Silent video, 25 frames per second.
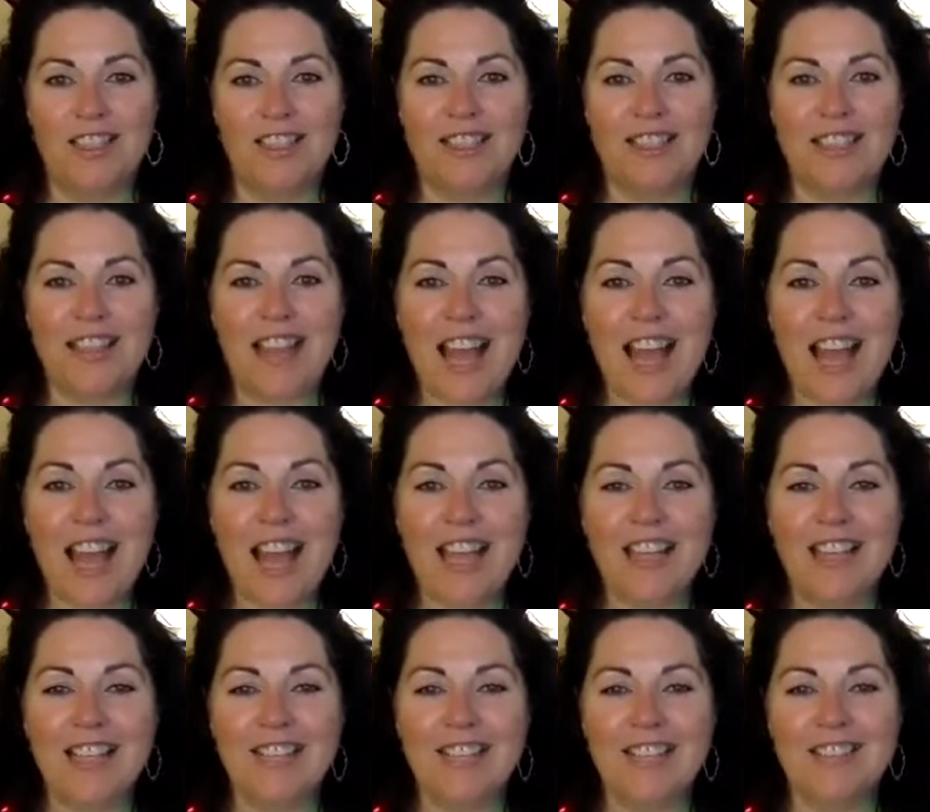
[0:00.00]

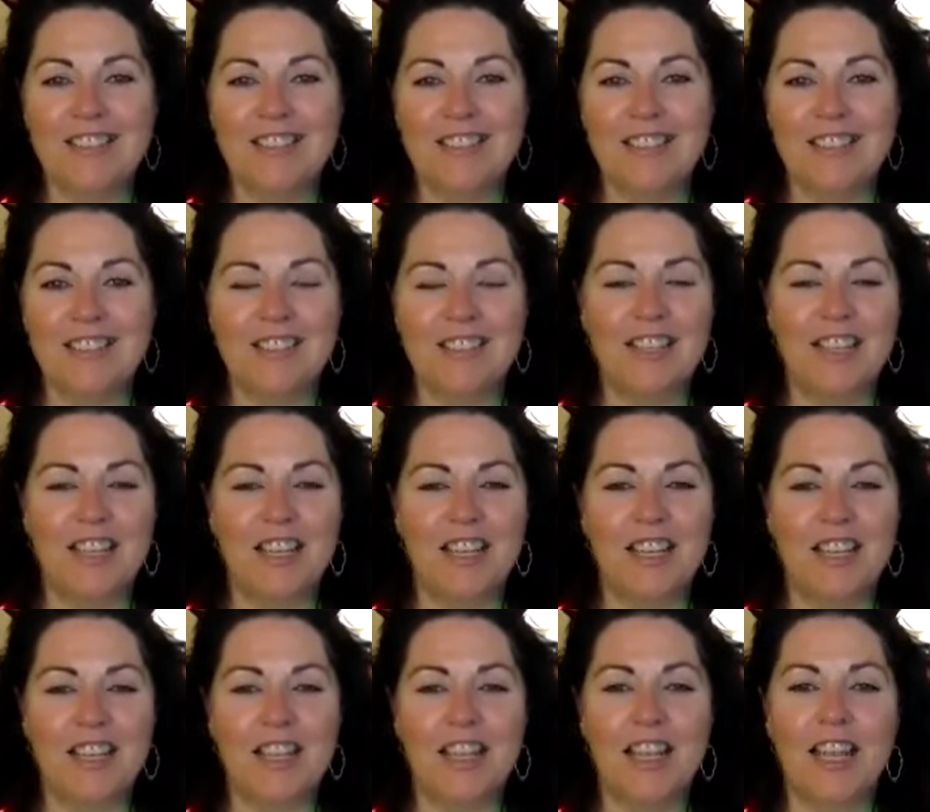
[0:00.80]
That is the
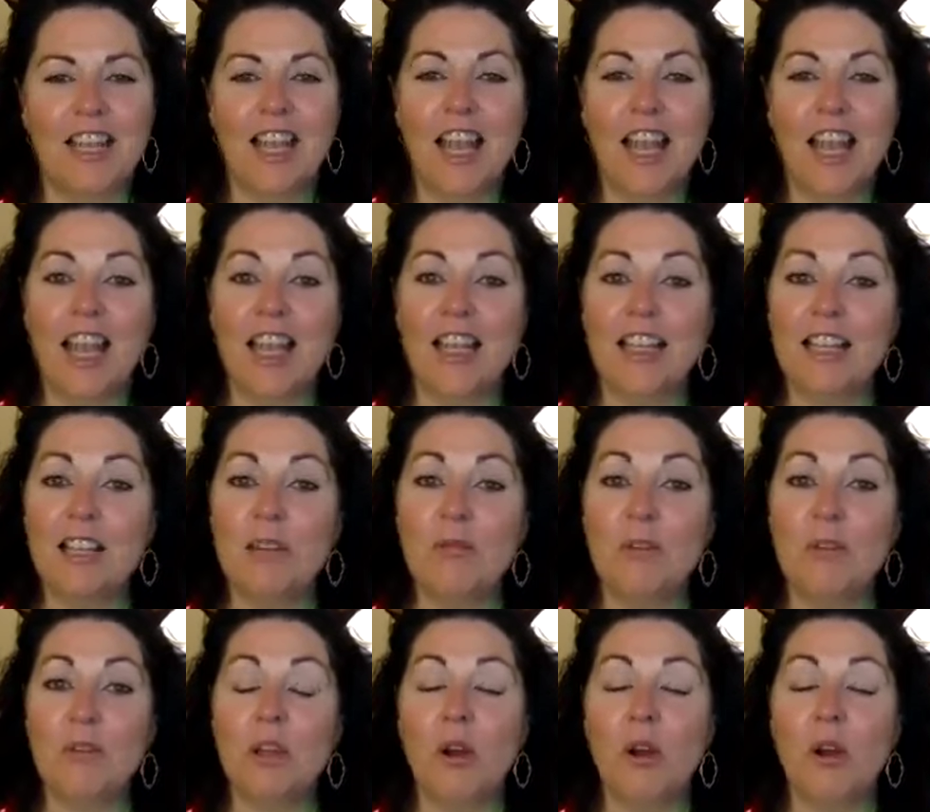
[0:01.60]
thing. And
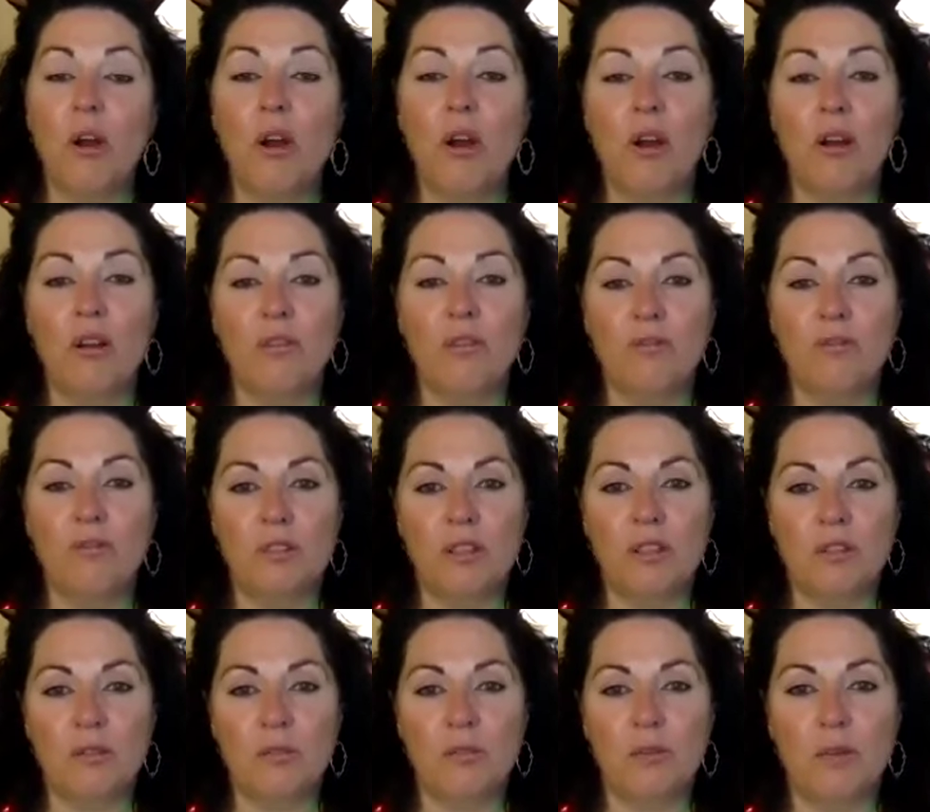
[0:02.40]
then we all
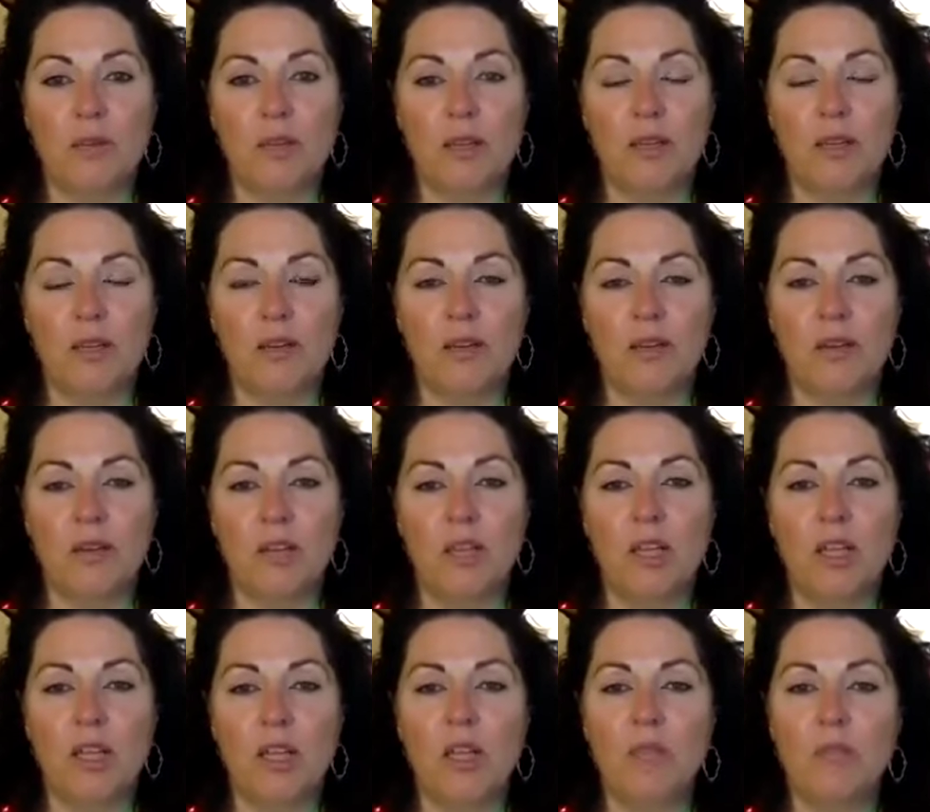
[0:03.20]
feel better.
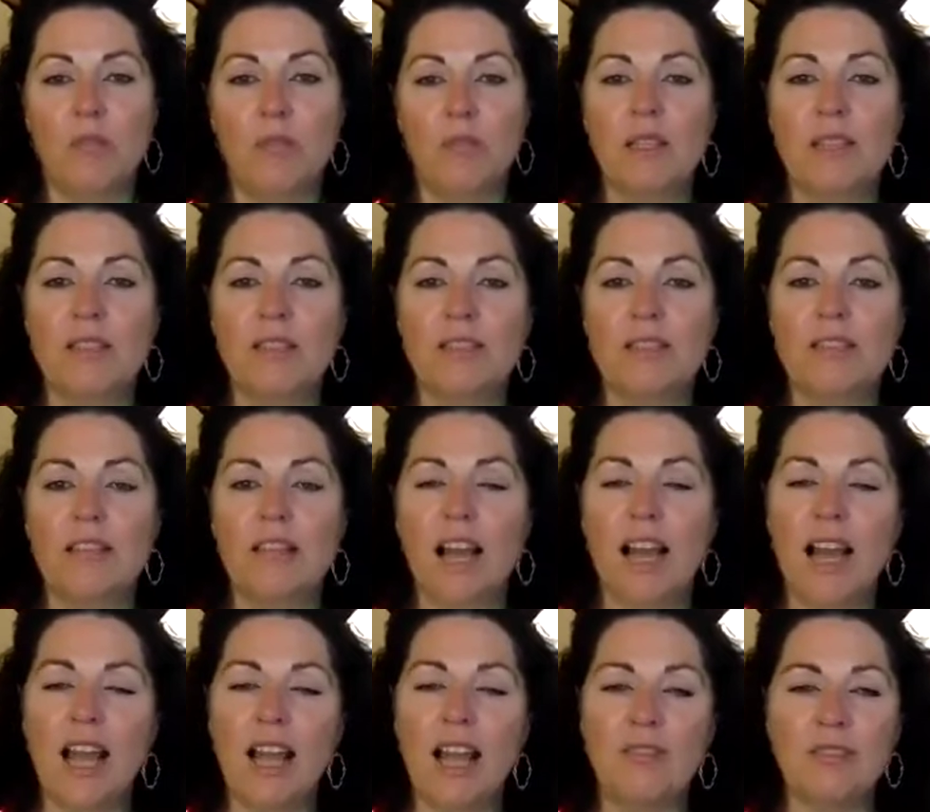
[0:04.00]
Because
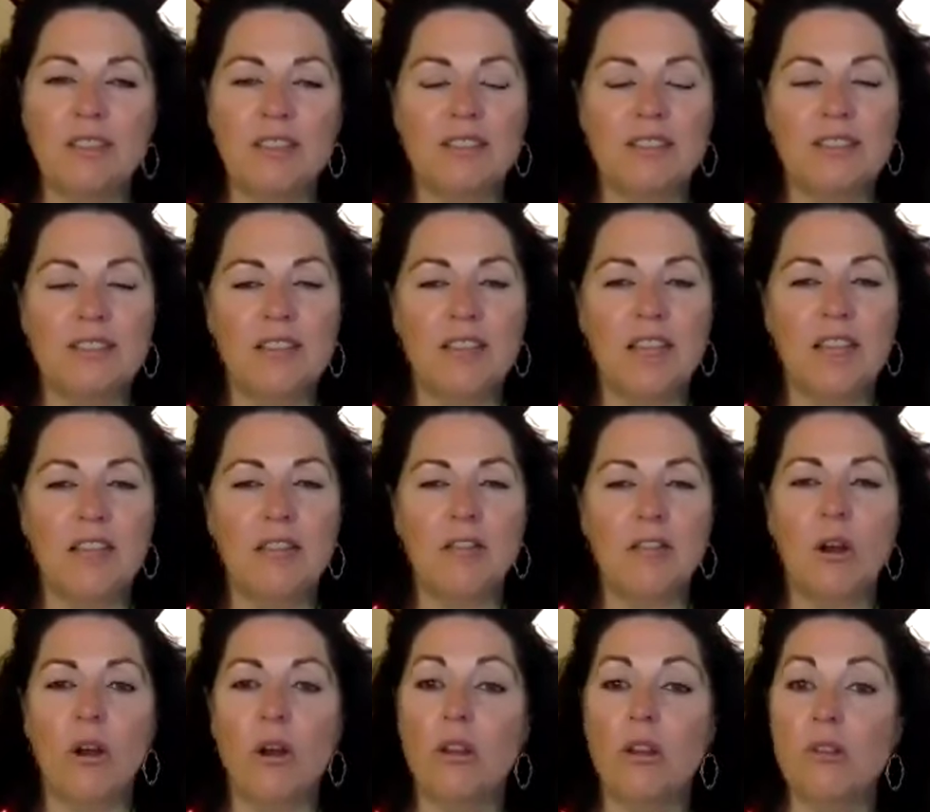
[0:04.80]
I have to
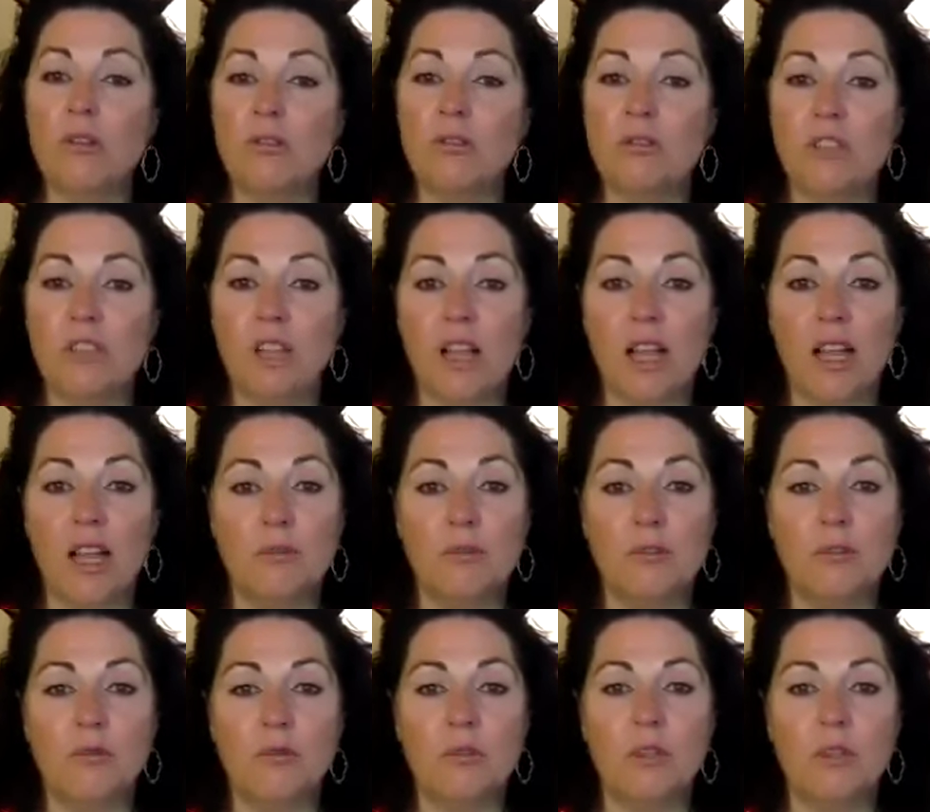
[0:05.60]
say, all those
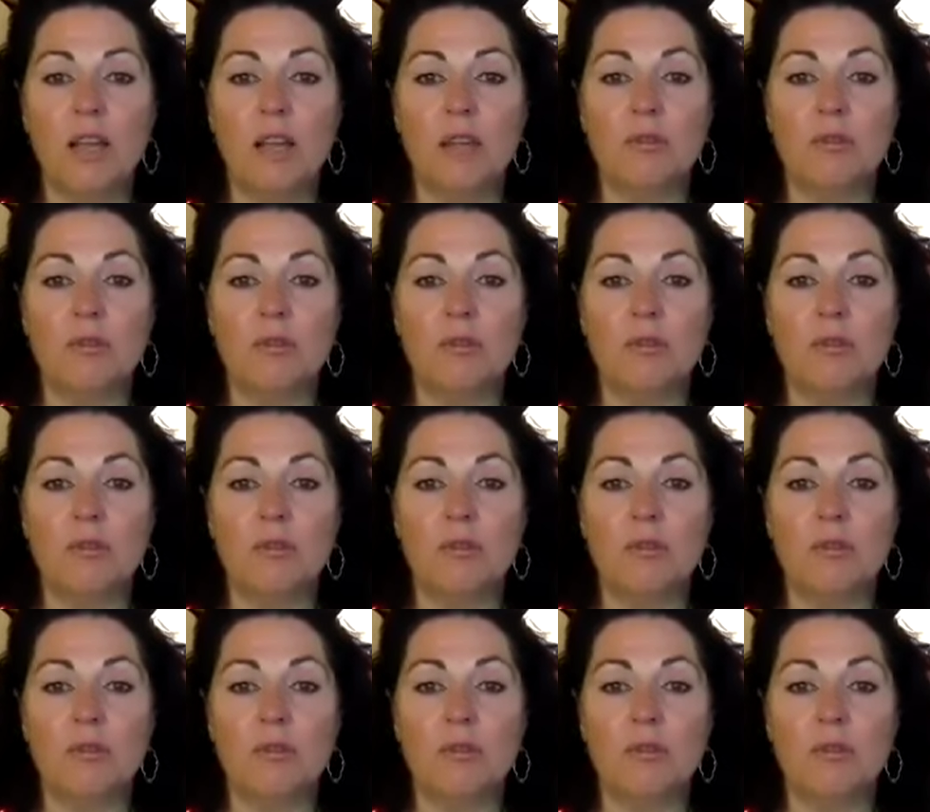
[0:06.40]
times when